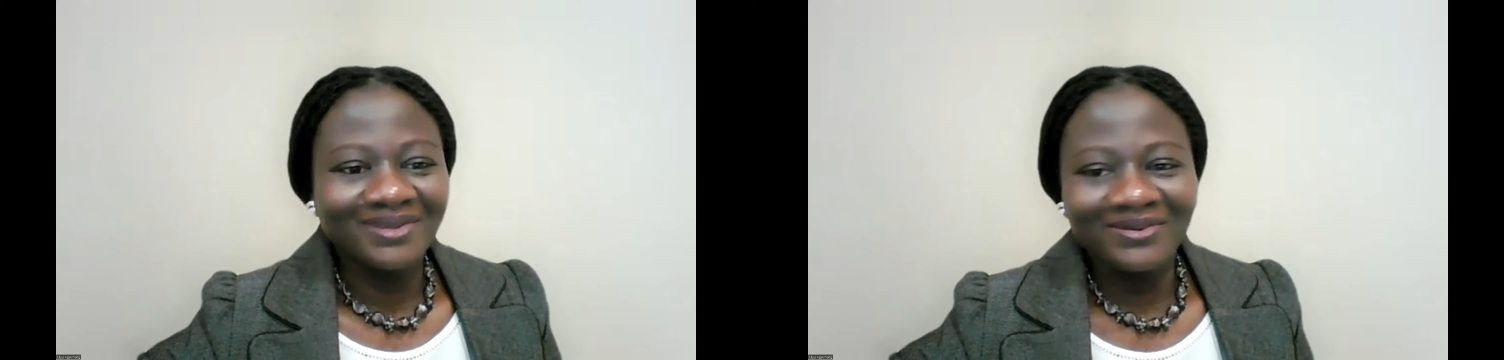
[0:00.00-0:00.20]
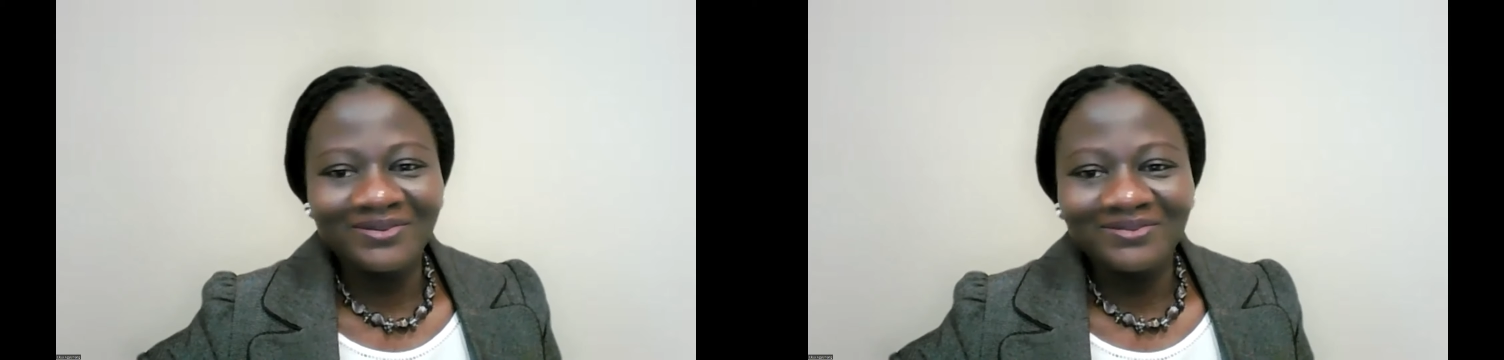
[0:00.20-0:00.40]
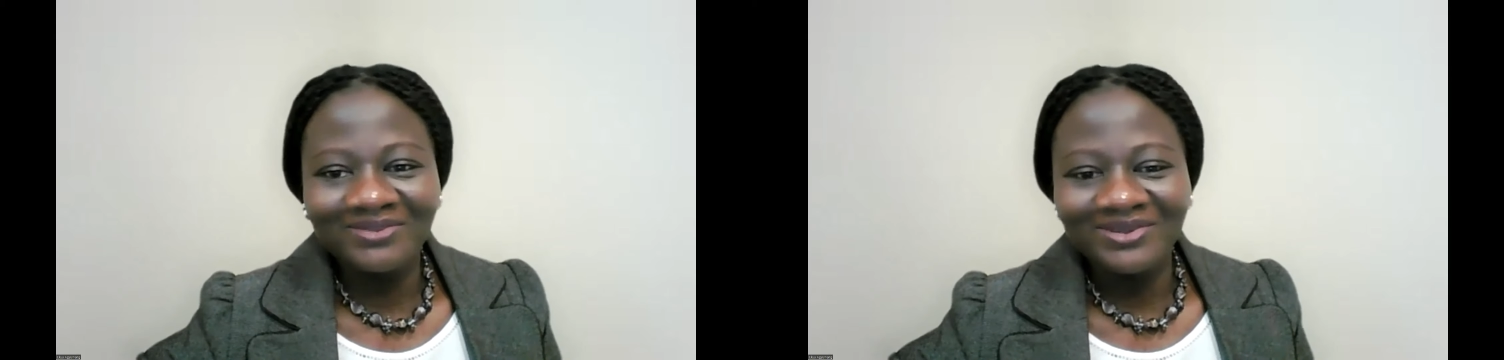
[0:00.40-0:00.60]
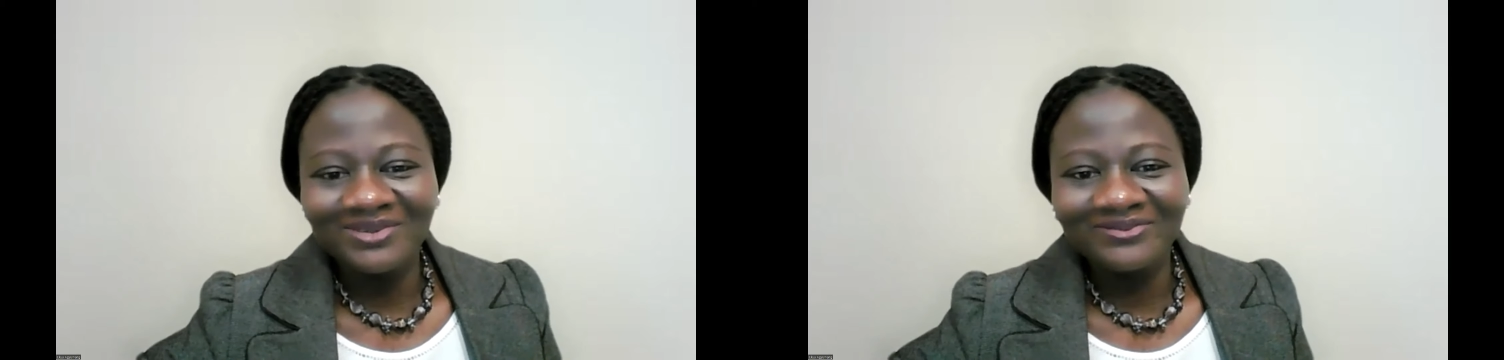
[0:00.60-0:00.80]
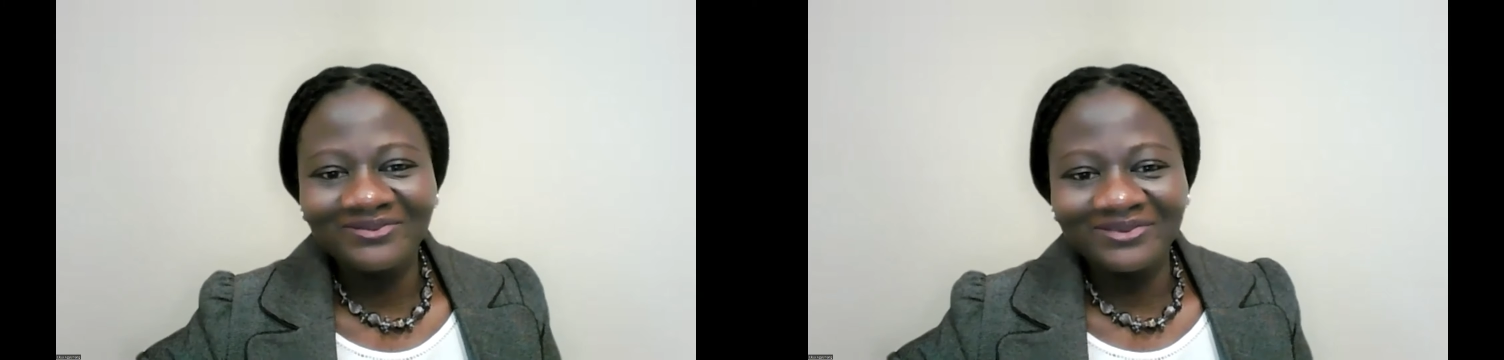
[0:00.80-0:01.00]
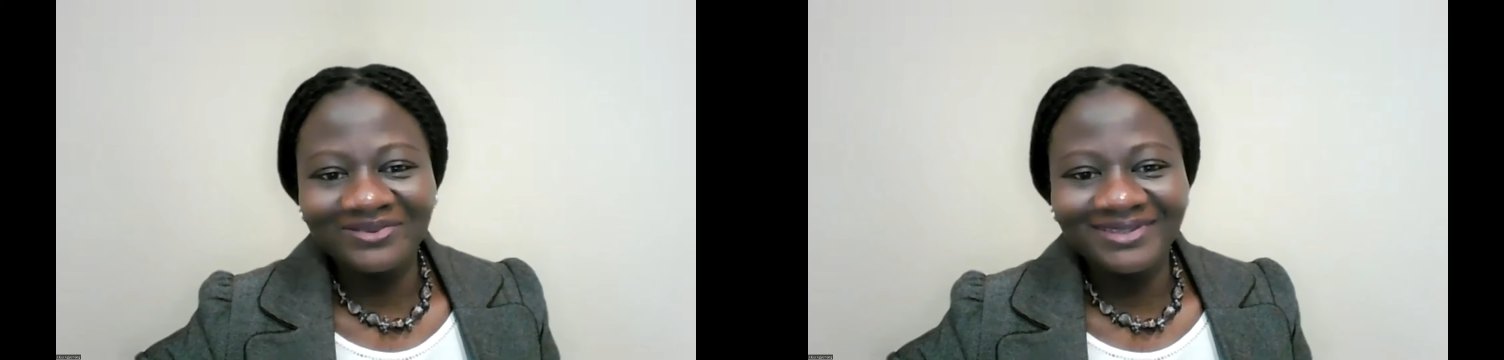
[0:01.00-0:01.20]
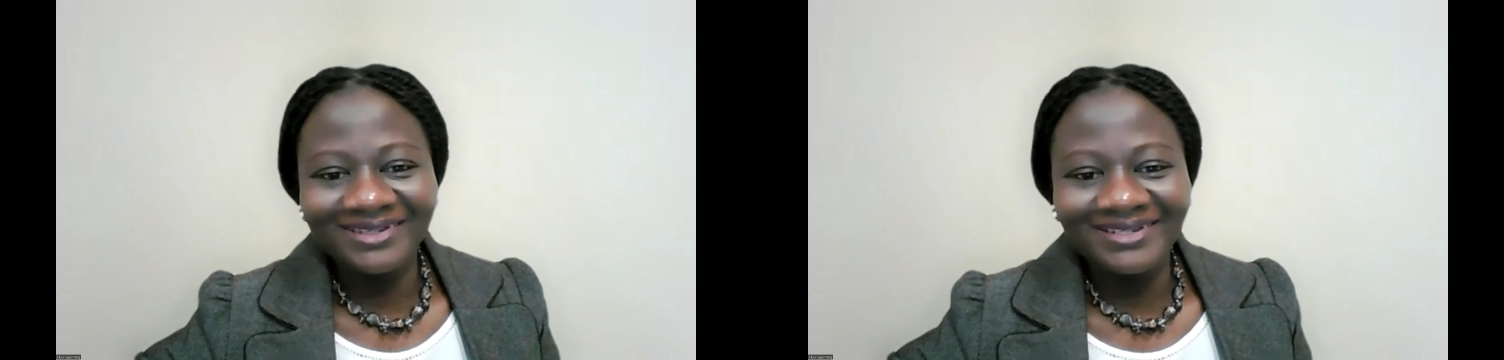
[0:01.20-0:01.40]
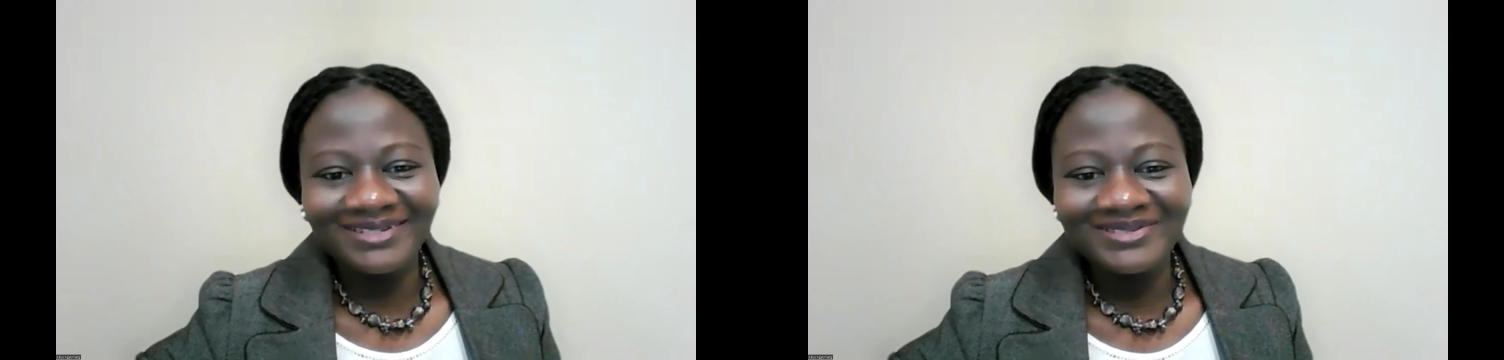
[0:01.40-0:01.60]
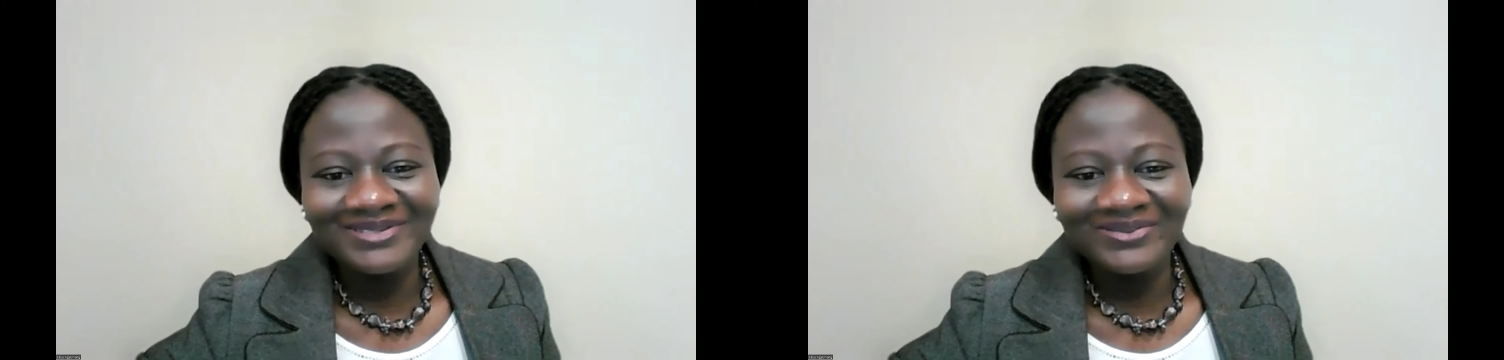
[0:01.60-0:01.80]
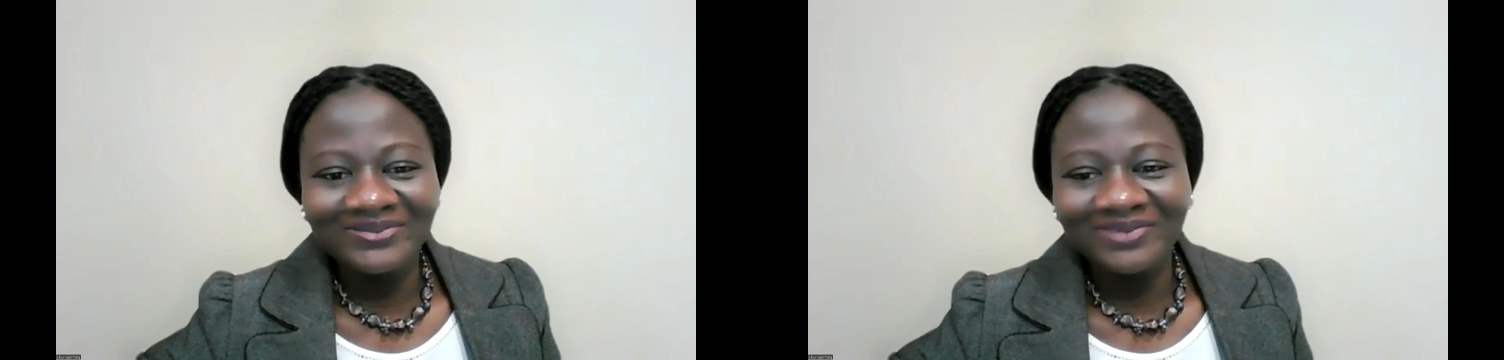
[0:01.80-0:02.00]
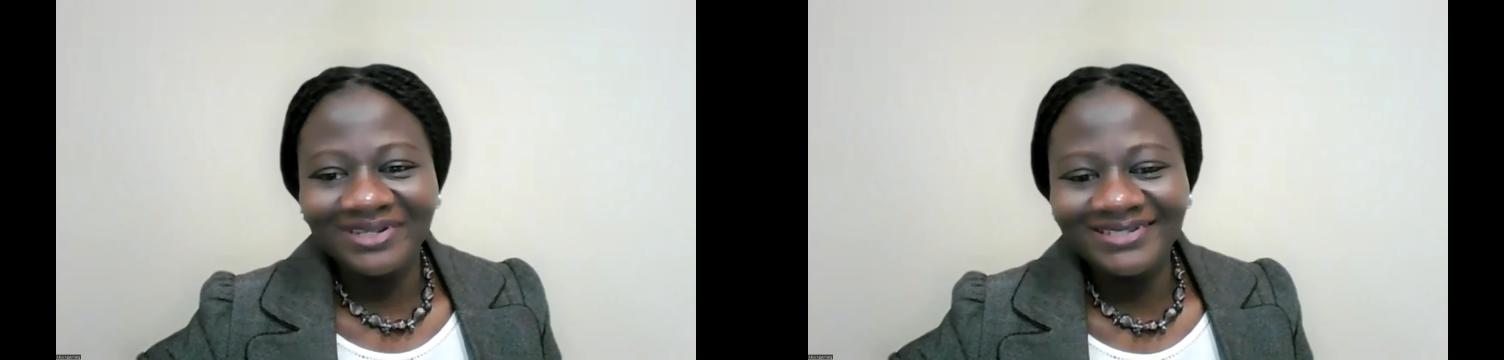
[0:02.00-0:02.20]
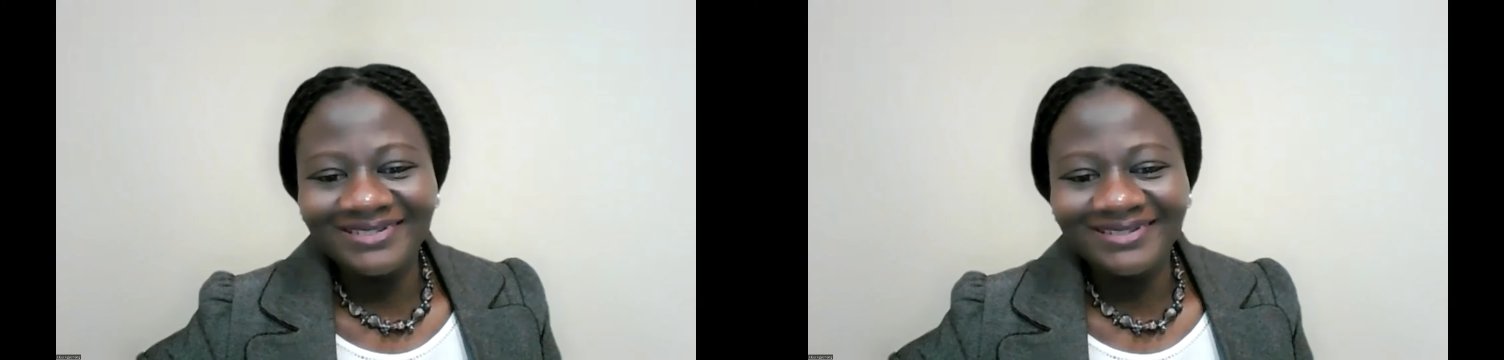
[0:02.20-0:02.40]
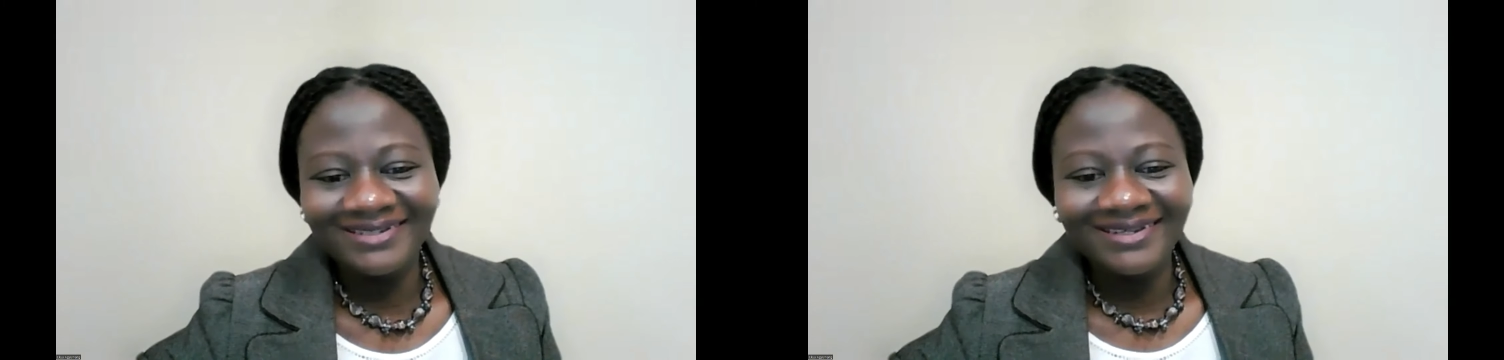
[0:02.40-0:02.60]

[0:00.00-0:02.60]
Oh, beautiful. Thank you so much.